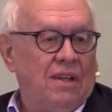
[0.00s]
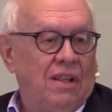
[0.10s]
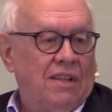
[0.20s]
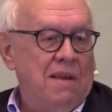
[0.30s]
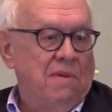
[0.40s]

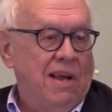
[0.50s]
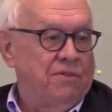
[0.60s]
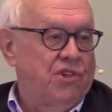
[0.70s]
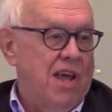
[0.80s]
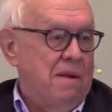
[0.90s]
They may have
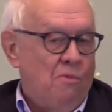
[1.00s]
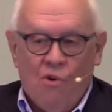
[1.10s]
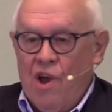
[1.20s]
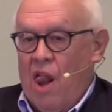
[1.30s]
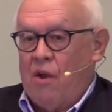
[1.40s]
said it more
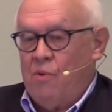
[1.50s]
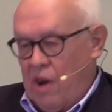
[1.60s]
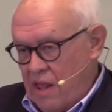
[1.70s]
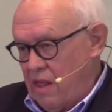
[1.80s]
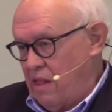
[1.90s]

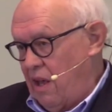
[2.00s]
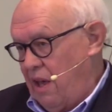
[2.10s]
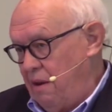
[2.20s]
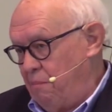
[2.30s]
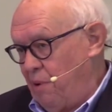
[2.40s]
eloquently than
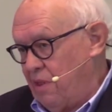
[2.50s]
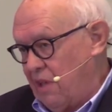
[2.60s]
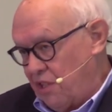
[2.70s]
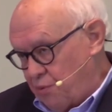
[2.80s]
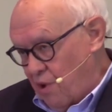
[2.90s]
that, but
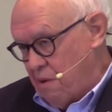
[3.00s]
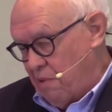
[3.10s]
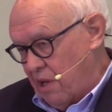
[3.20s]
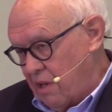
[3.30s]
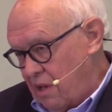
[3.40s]
that's what it
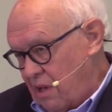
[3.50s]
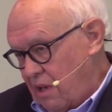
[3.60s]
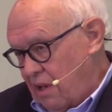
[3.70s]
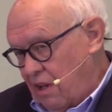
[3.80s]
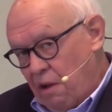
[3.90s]
meant.
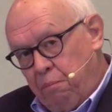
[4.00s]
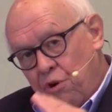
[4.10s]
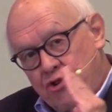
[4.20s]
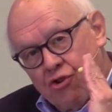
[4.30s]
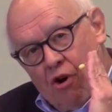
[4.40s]
To
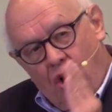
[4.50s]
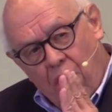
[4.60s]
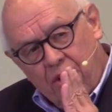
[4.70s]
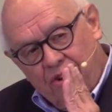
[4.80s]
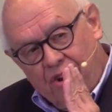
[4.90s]
put your
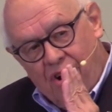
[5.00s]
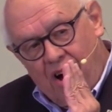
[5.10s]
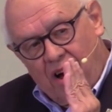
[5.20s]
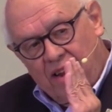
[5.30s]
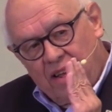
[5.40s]
heart to
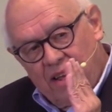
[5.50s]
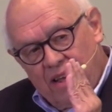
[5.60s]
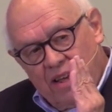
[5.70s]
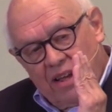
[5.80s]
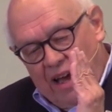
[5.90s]
God
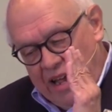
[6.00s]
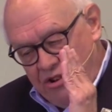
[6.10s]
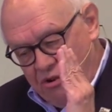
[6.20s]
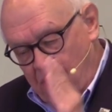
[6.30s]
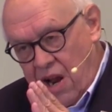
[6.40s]
and
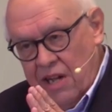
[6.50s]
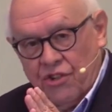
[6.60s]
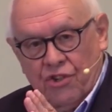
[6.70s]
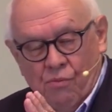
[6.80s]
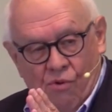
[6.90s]
your
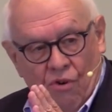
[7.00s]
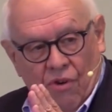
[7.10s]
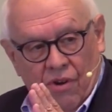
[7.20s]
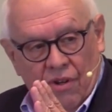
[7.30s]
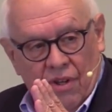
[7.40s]
hands to
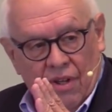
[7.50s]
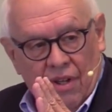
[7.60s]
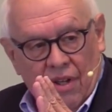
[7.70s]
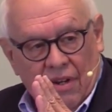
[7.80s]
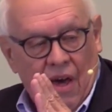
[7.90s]
work.
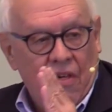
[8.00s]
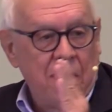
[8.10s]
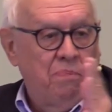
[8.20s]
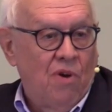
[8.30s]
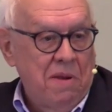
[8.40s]
Now,
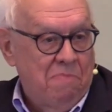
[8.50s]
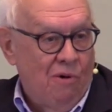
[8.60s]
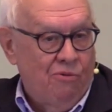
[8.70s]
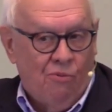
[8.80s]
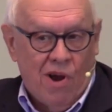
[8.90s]
that played
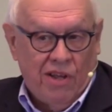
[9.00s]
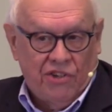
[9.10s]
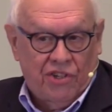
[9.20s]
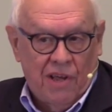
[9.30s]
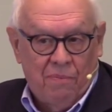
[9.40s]
both
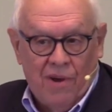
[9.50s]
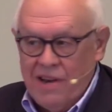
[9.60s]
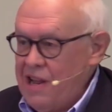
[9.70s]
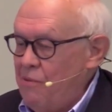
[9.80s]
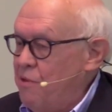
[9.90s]
ways. That played
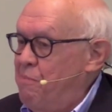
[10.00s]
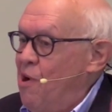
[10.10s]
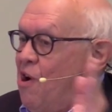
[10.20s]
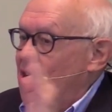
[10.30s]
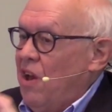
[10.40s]
now with
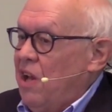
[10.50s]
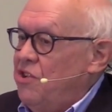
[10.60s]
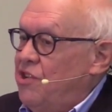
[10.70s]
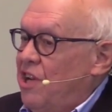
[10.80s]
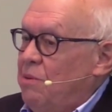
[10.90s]
Paul and
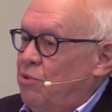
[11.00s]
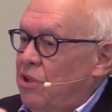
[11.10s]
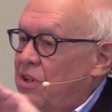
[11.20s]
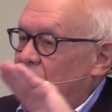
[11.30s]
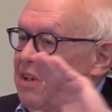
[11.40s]
James.
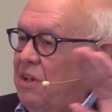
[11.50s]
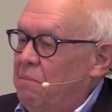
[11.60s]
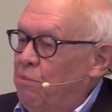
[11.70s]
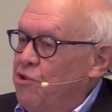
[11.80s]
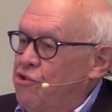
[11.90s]

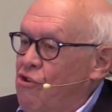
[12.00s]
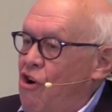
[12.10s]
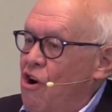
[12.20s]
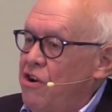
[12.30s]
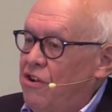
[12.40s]
Put your
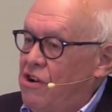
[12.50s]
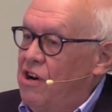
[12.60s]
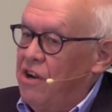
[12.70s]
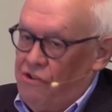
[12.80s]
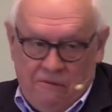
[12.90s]
heart to
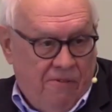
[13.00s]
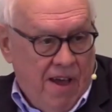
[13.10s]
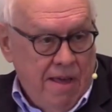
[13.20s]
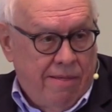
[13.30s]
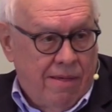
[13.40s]
God, your
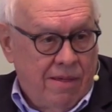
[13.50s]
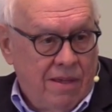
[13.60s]
faith,